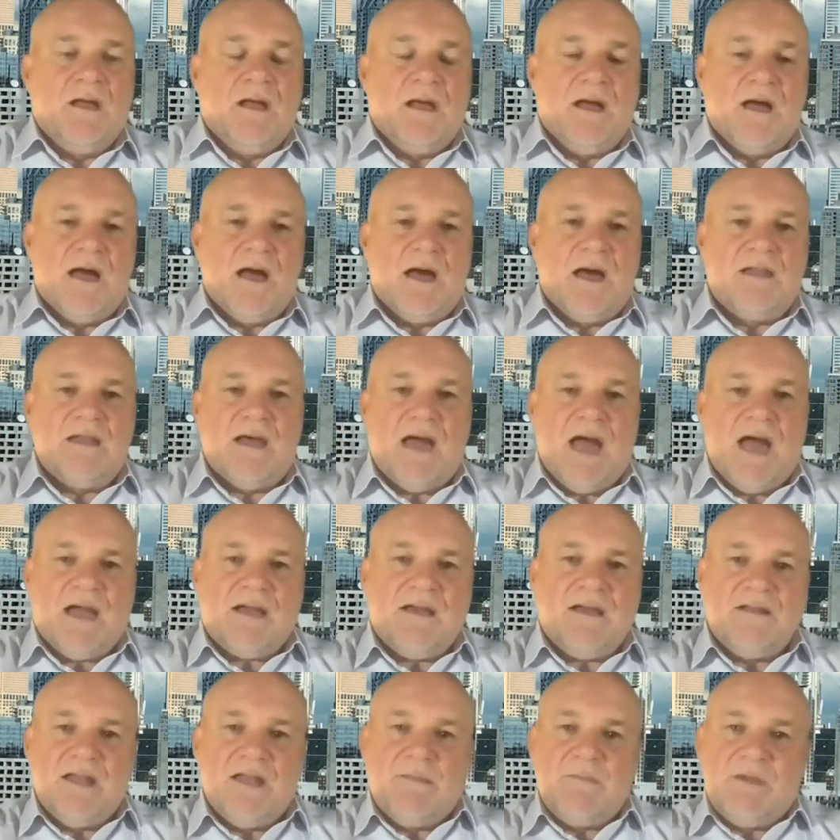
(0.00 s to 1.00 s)
And
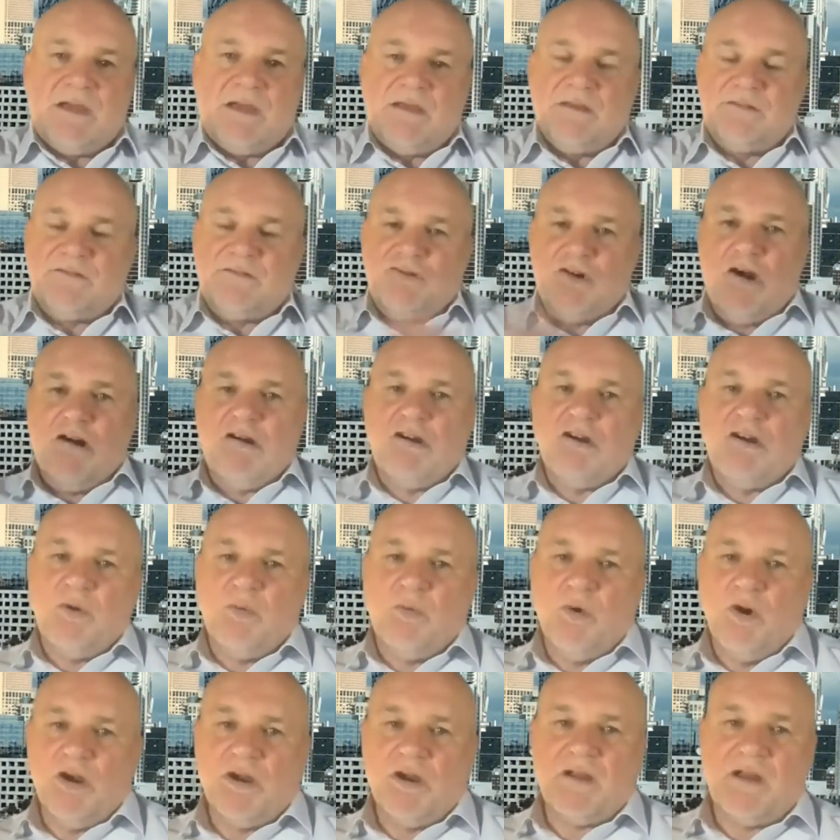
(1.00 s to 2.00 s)
academic historical
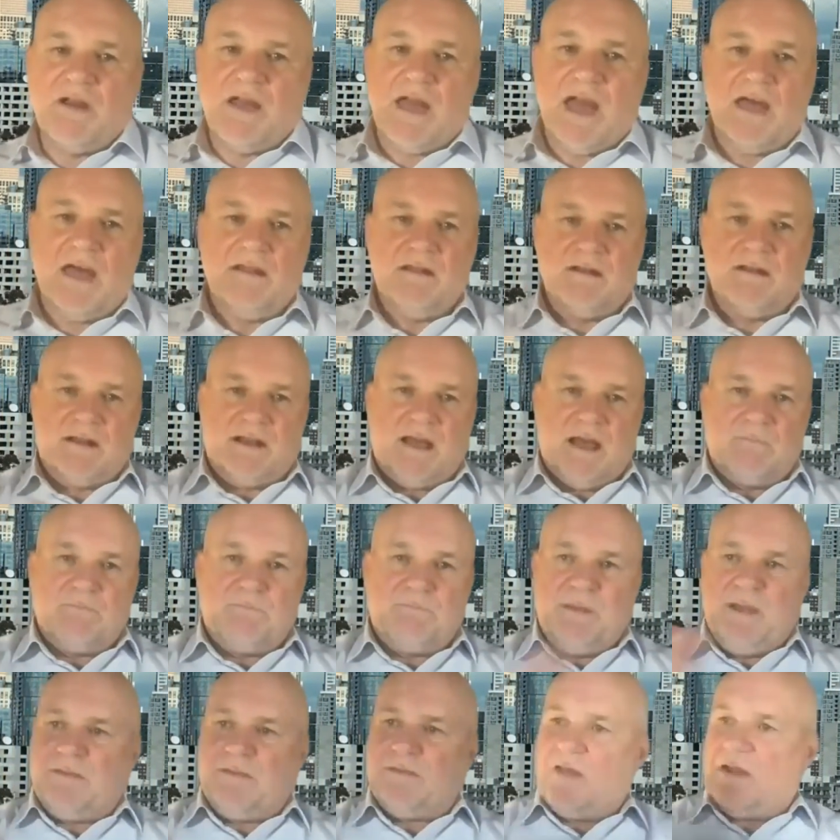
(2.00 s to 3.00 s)
work can
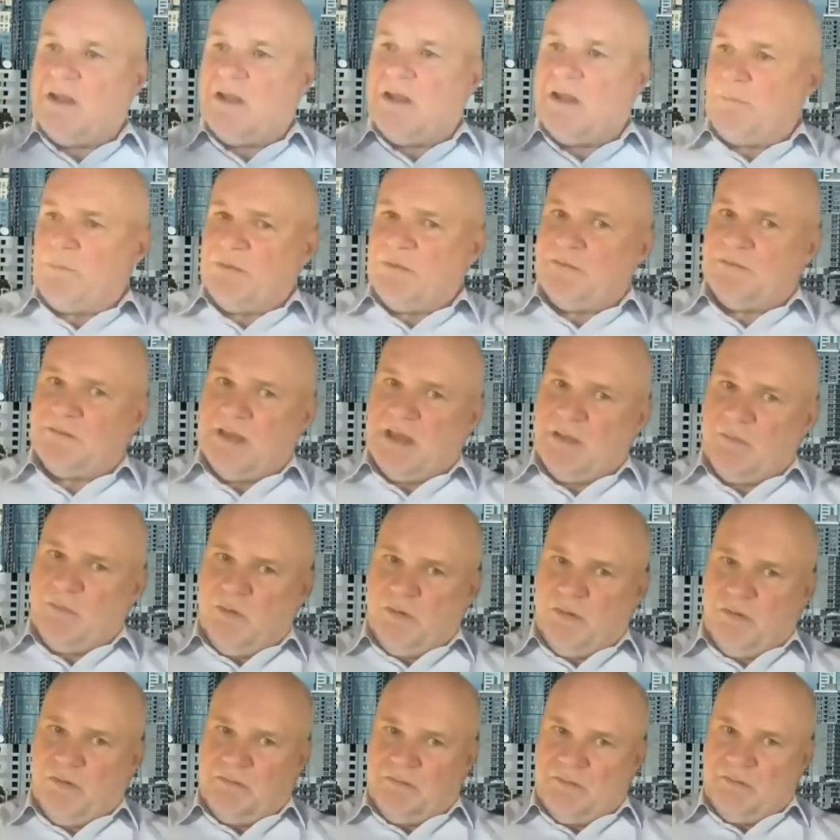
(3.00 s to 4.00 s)
pick that up and say,
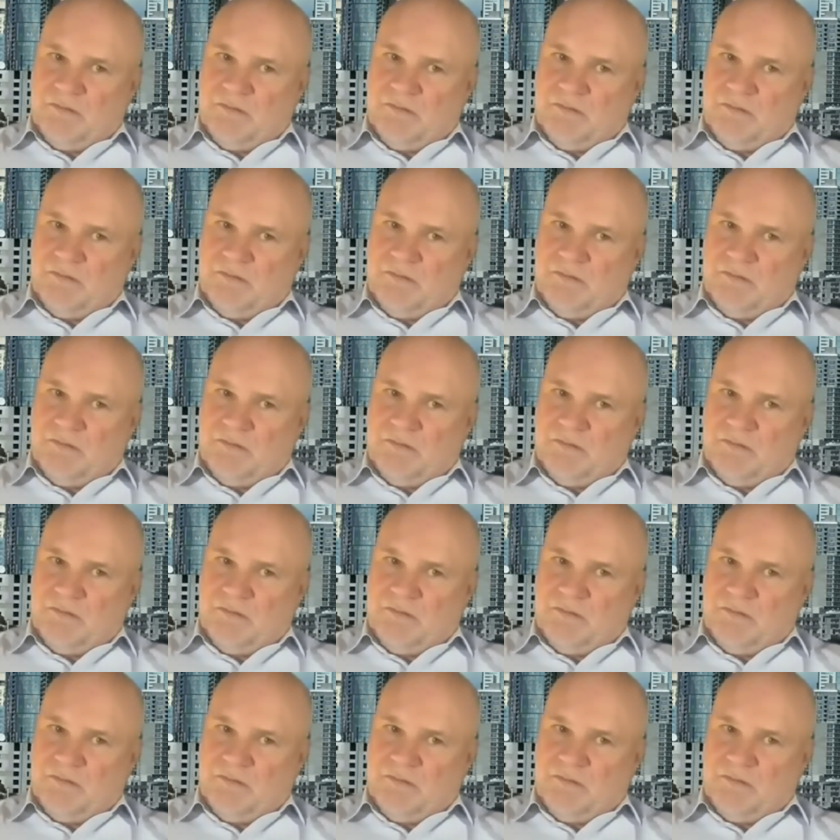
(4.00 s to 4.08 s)
well,